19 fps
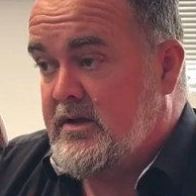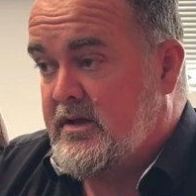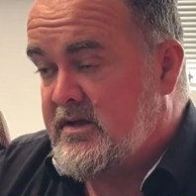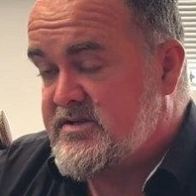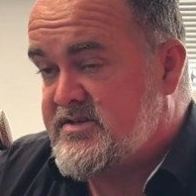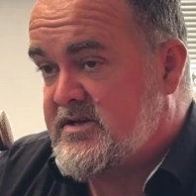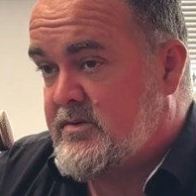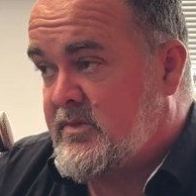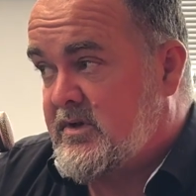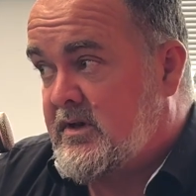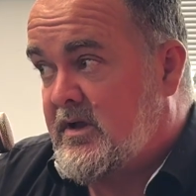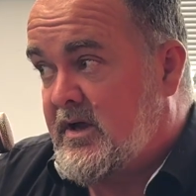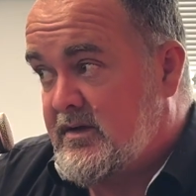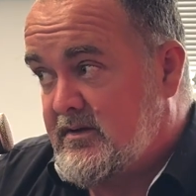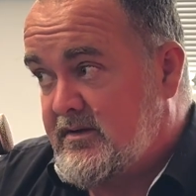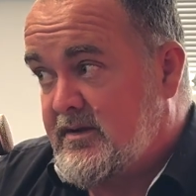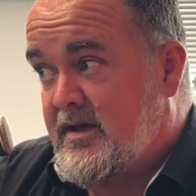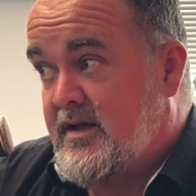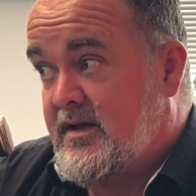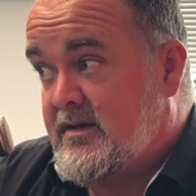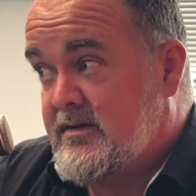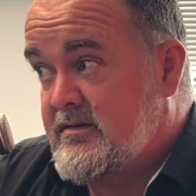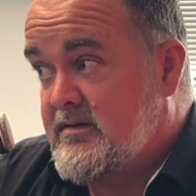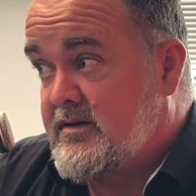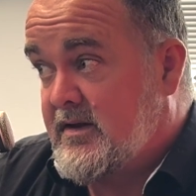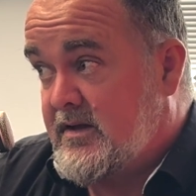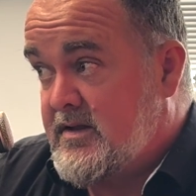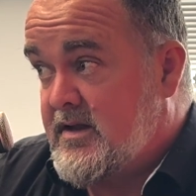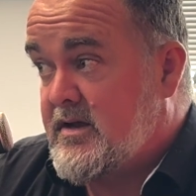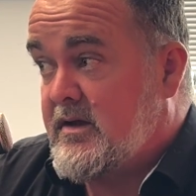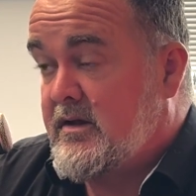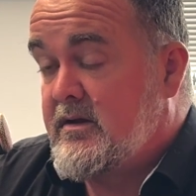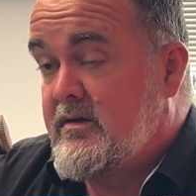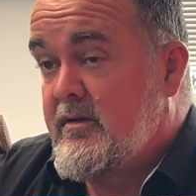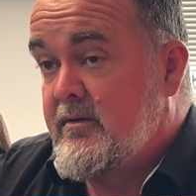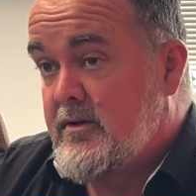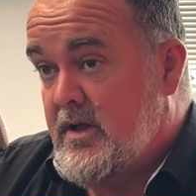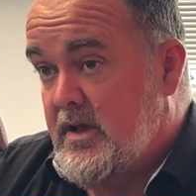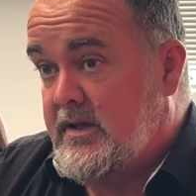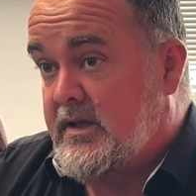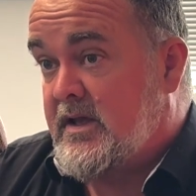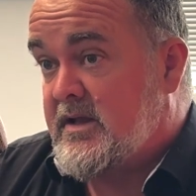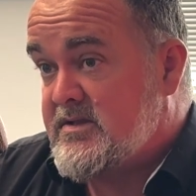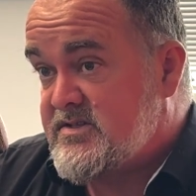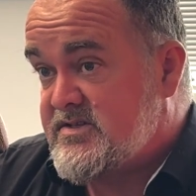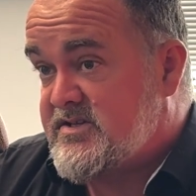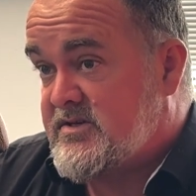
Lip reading: Get someone like get